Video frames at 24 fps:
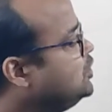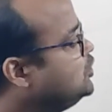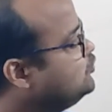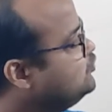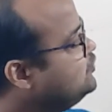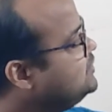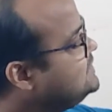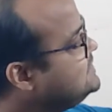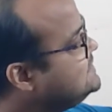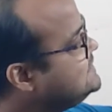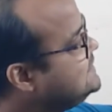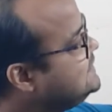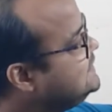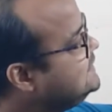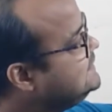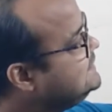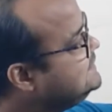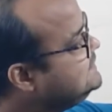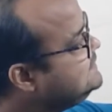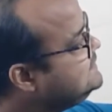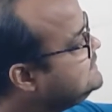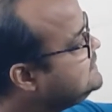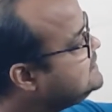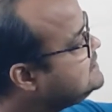which
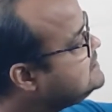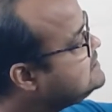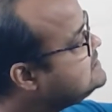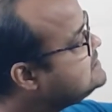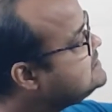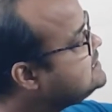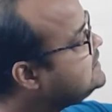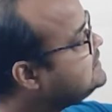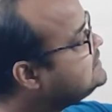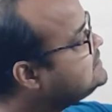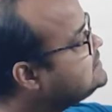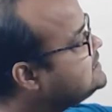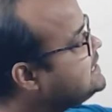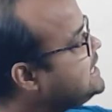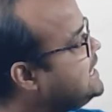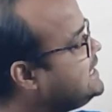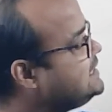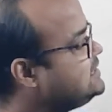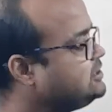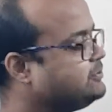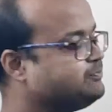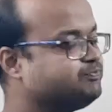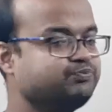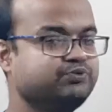intersect
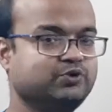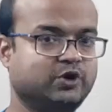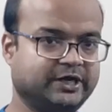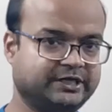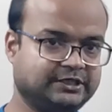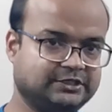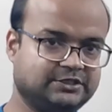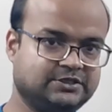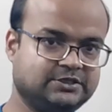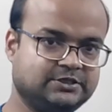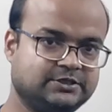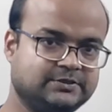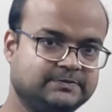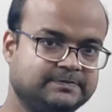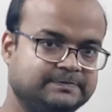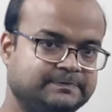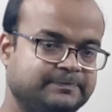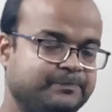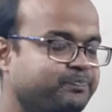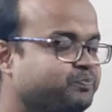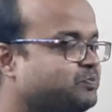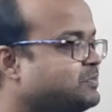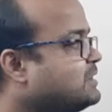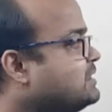at a point.
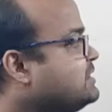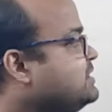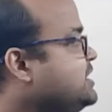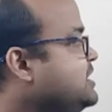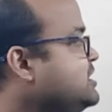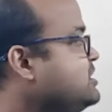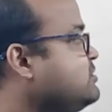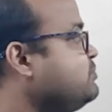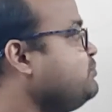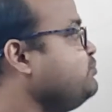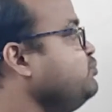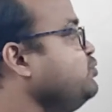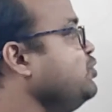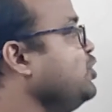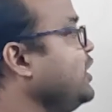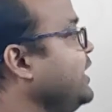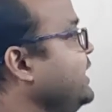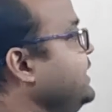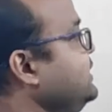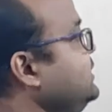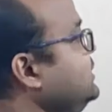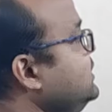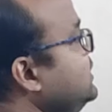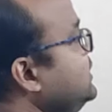This
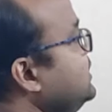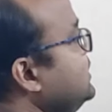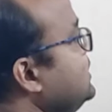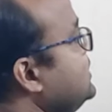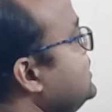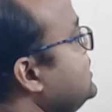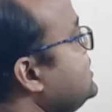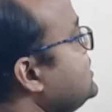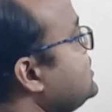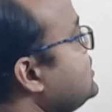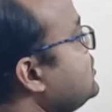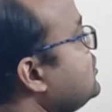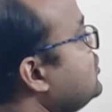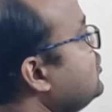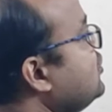point is